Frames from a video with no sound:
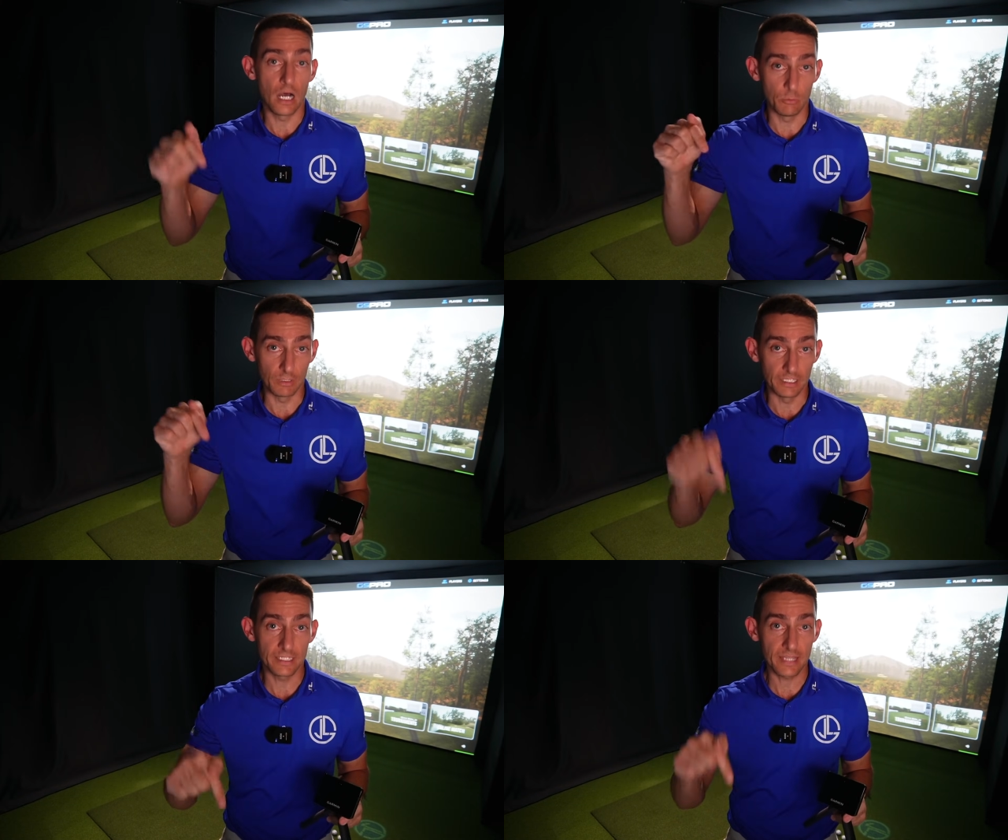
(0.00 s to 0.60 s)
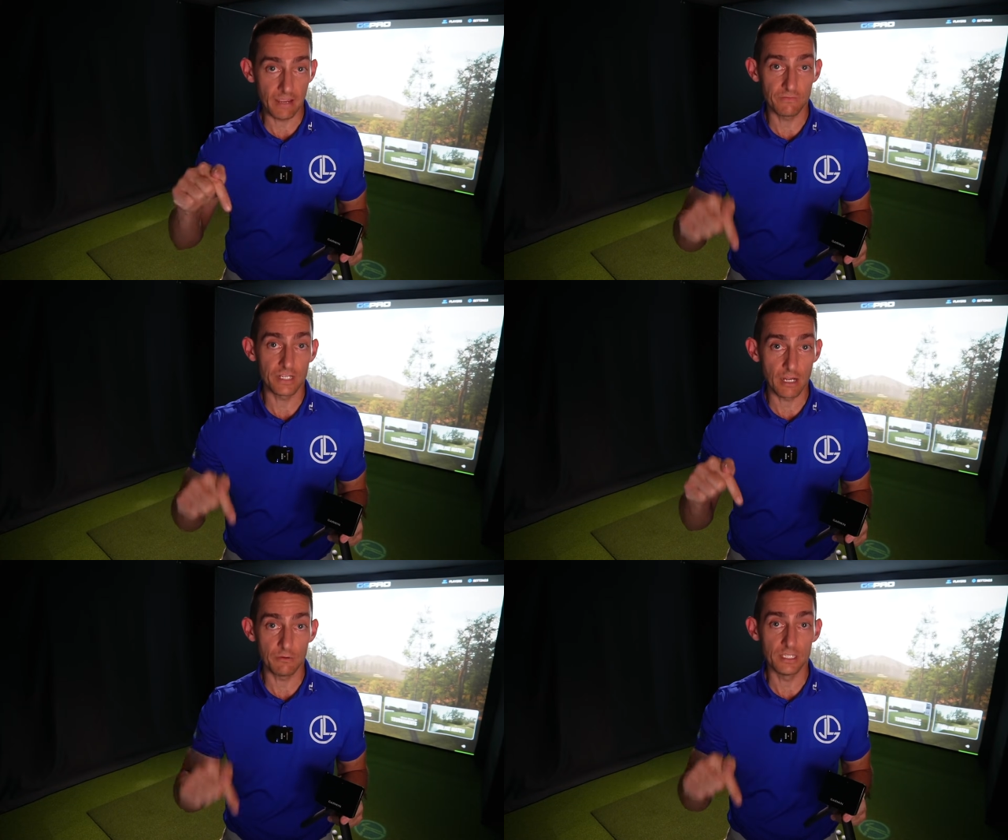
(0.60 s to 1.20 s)
I will link that
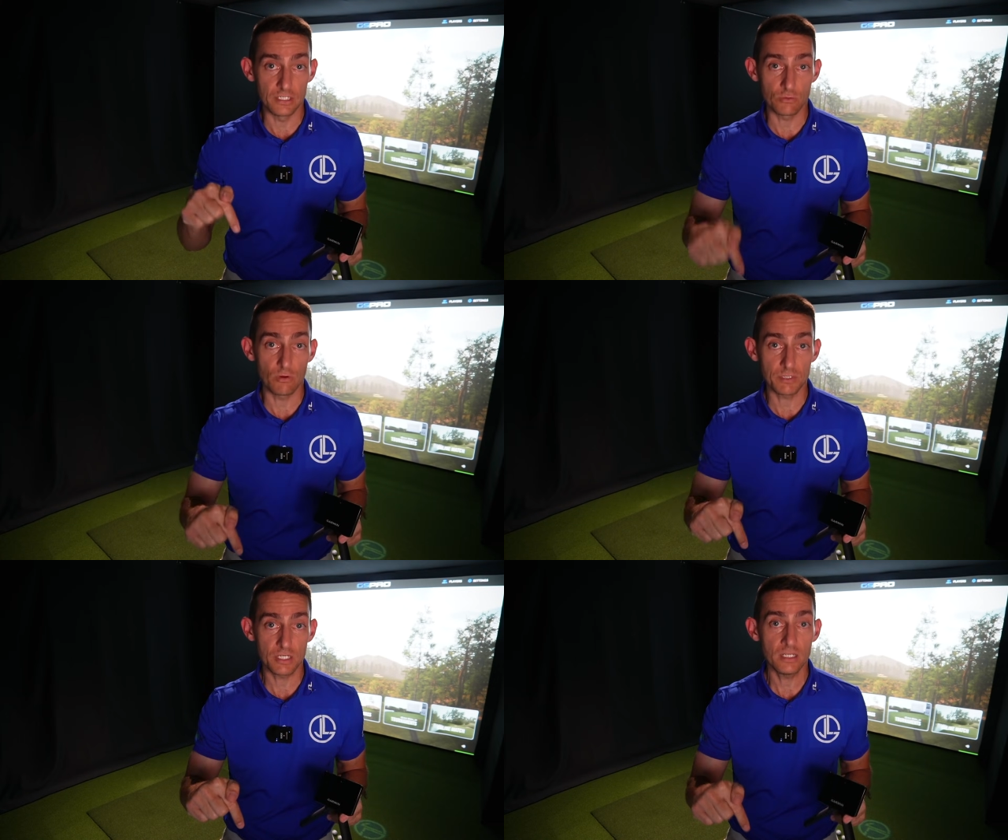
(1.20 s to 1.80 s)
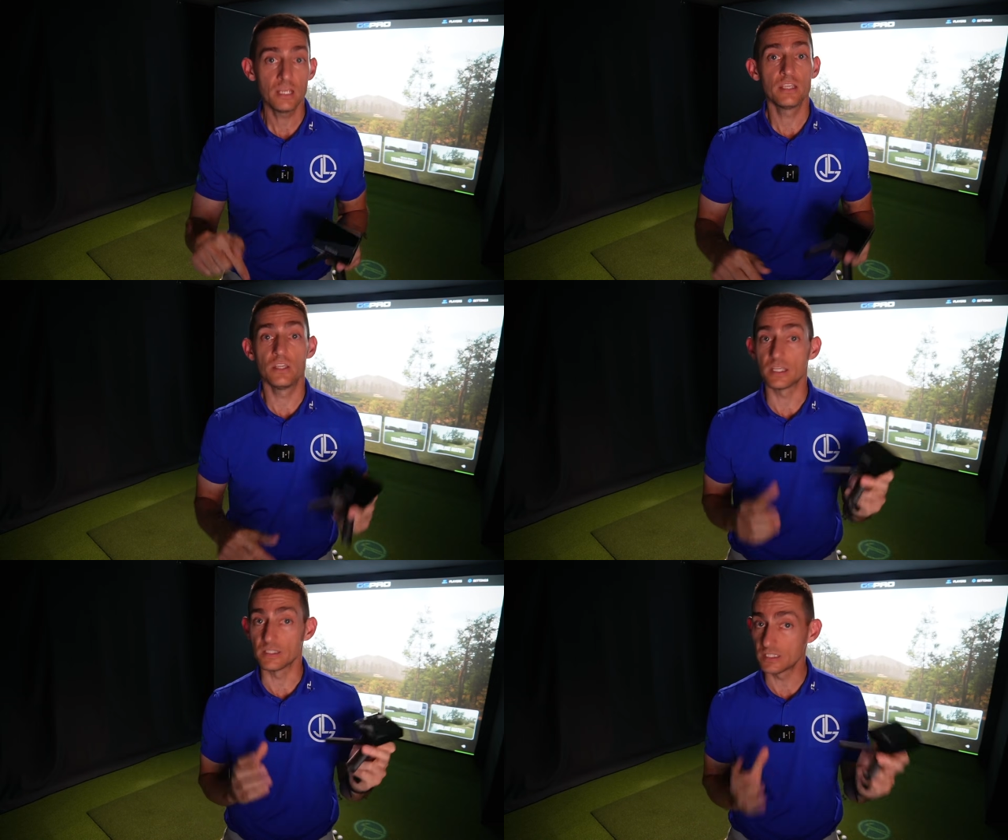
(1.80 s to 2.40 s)
video in the description.
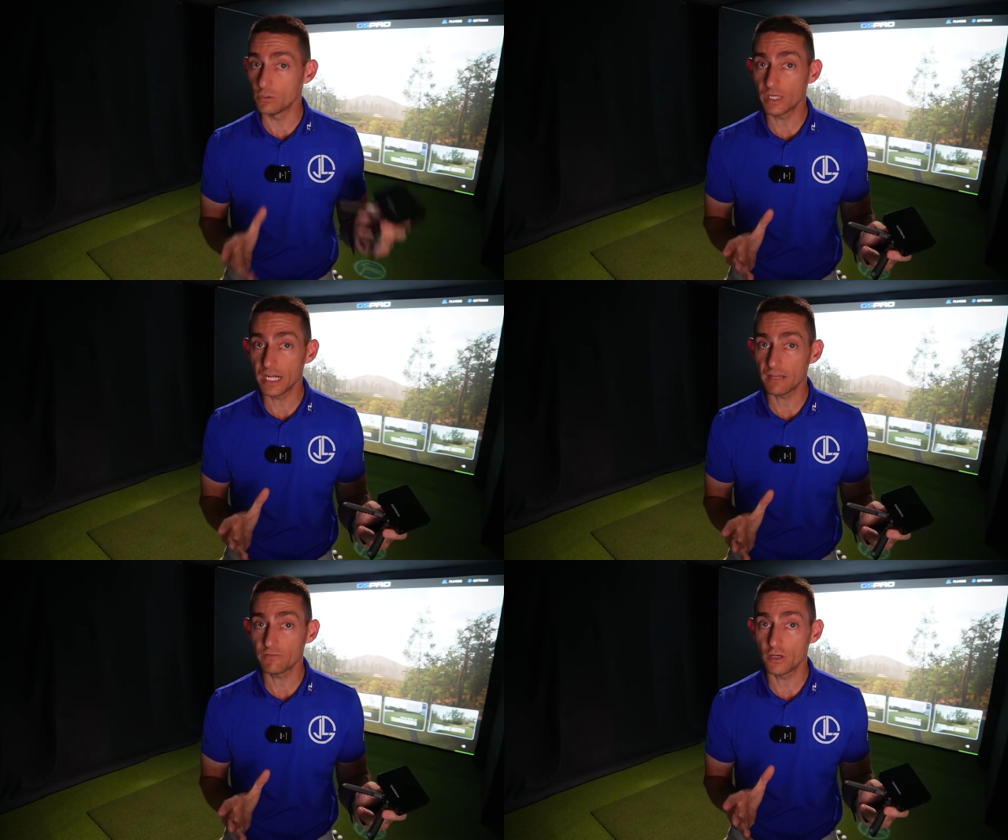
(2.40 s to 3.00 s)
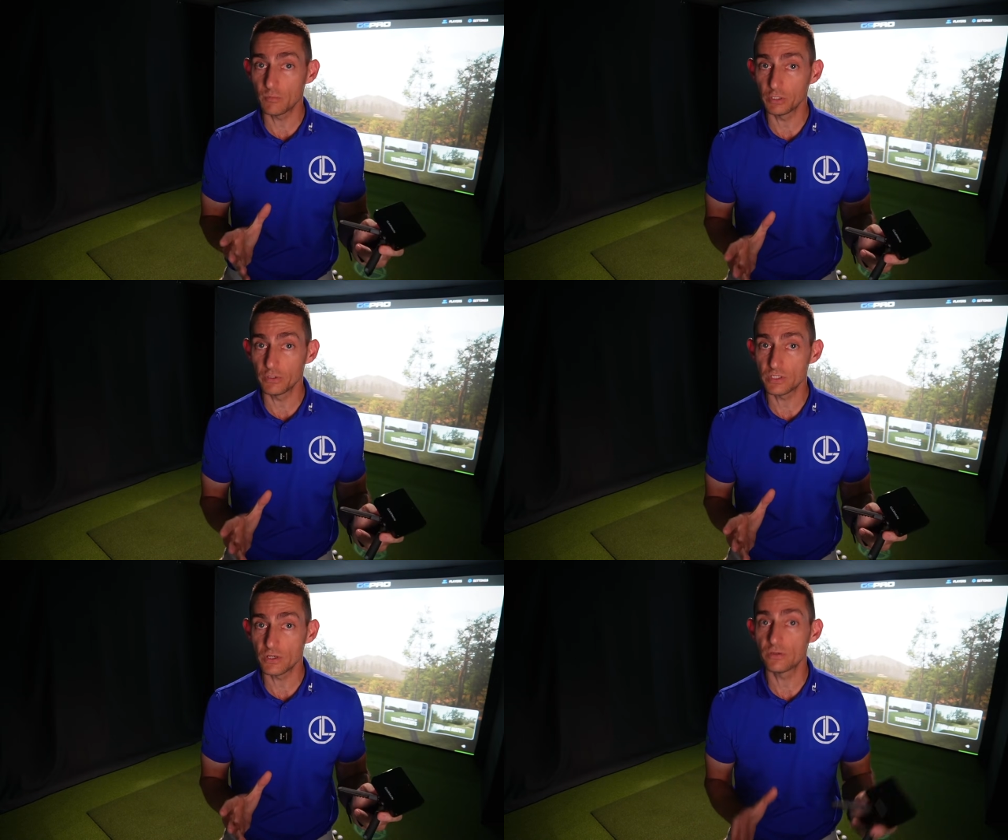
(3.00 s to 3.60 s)
You can still connect via
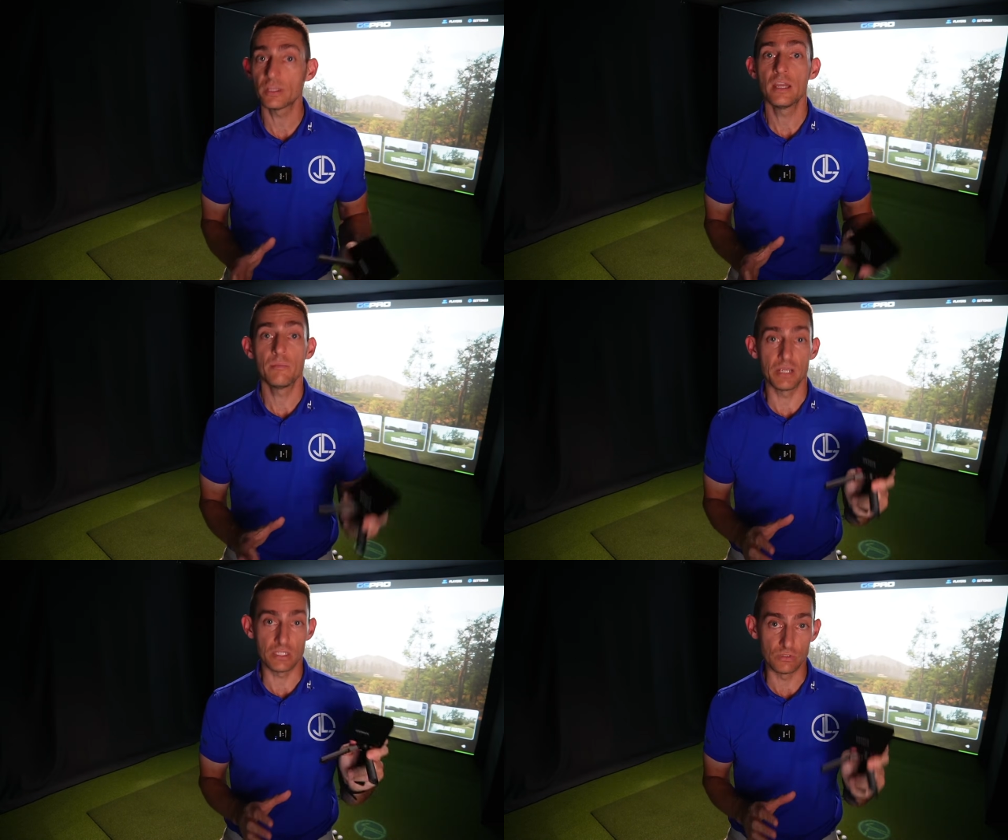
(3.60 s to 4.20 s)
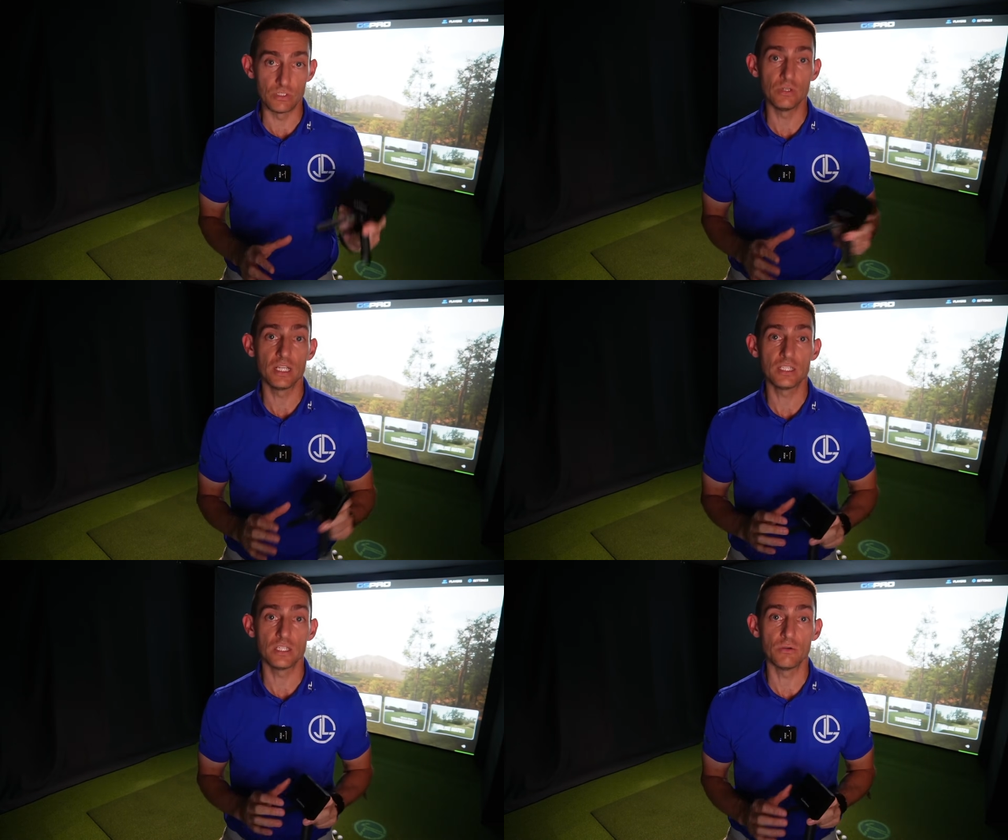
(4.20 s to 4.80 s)
Bluetooth, but you
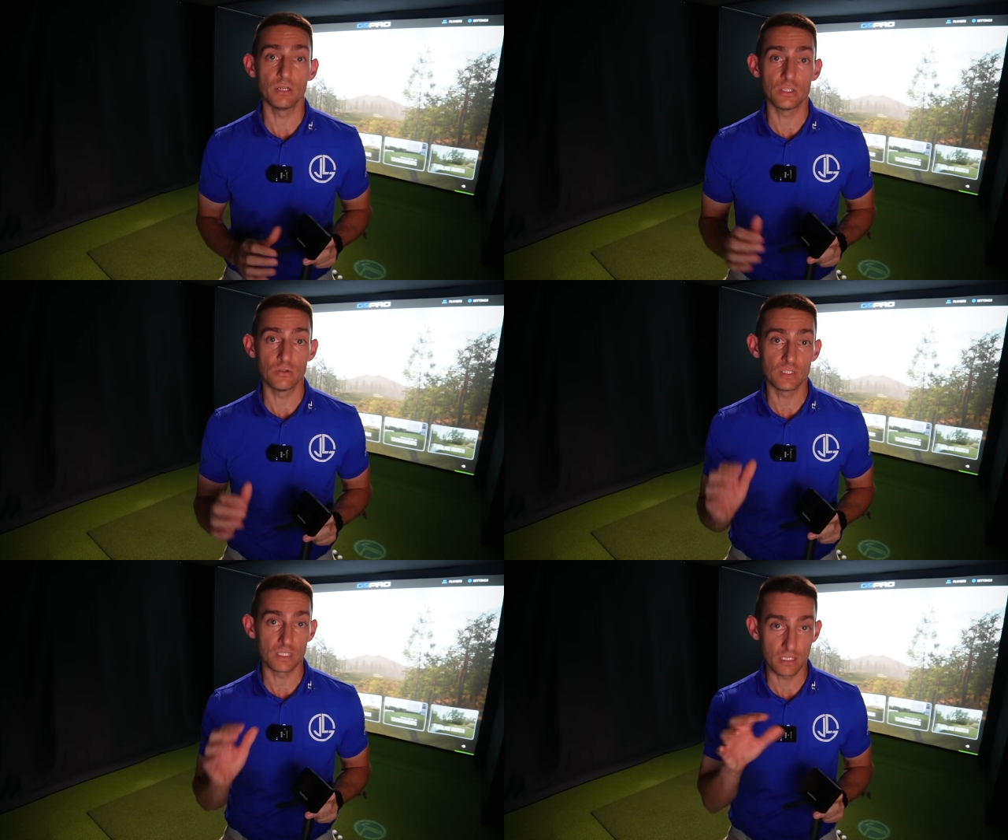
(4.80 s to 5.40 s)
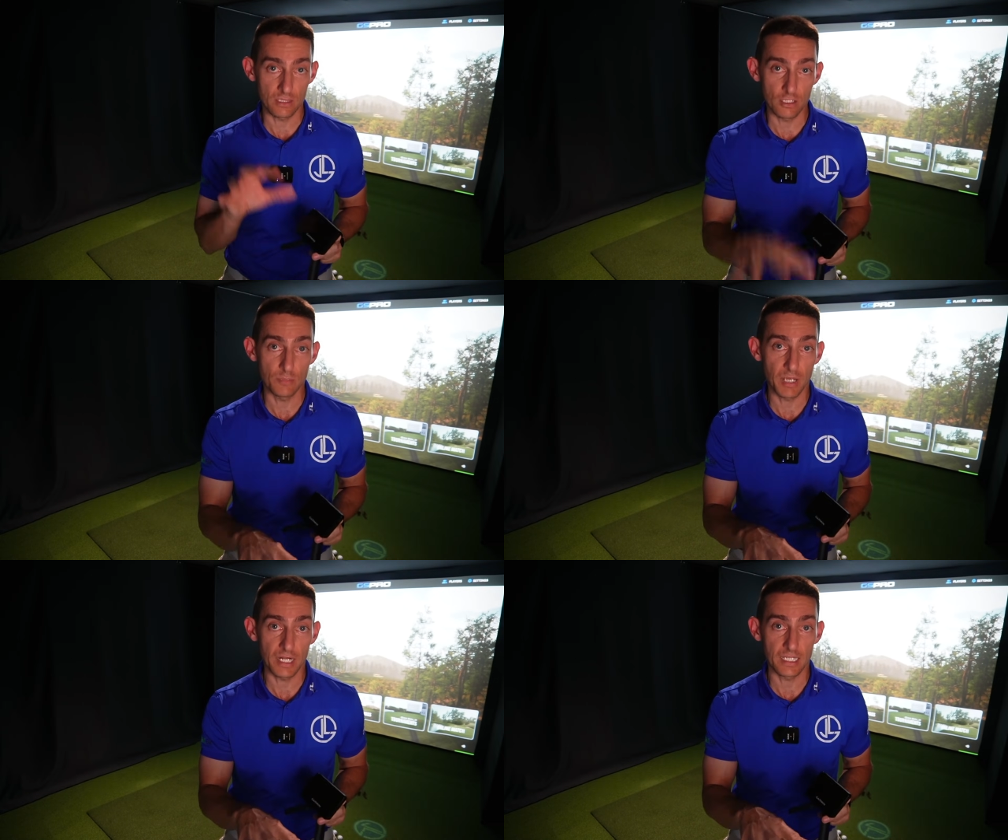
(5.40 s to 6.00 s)
do need to do it using the
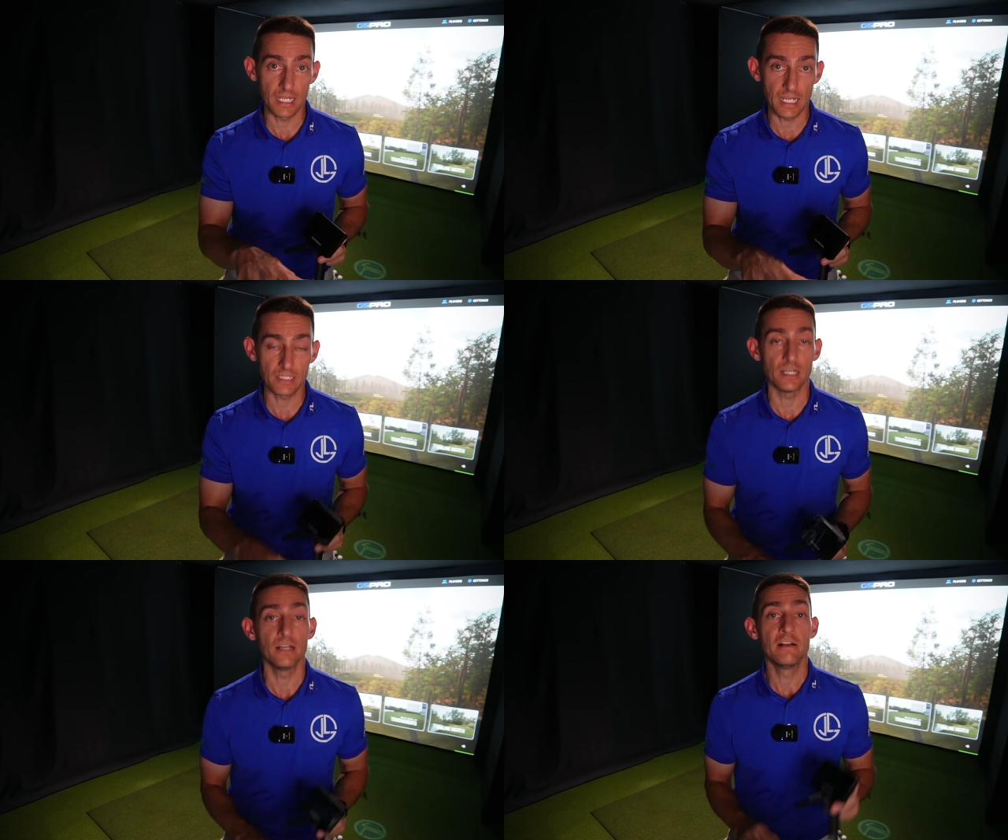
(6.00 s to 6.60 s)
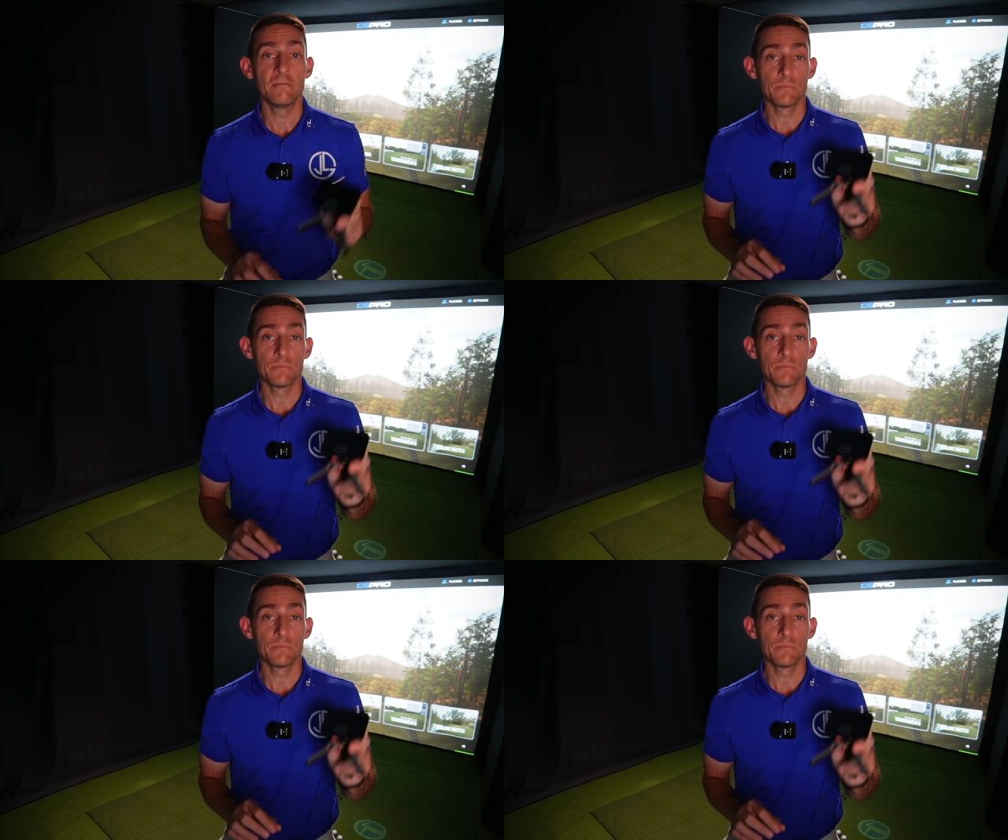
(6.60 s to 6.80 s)
third-party connector.